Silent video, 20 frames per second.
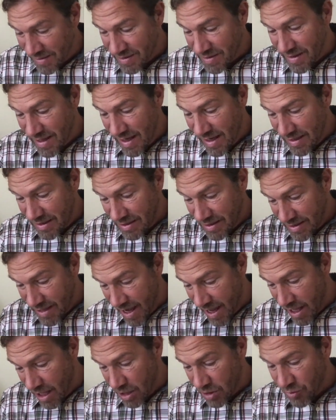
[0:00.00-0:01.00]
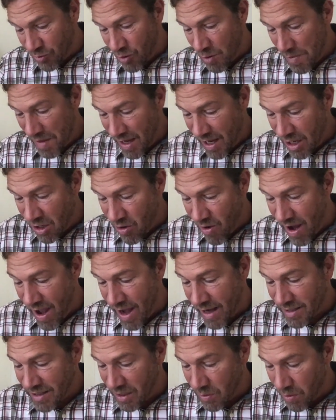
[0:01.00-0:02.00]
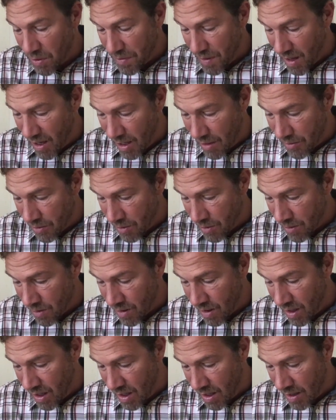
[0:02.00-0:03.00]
these cells from interacting with other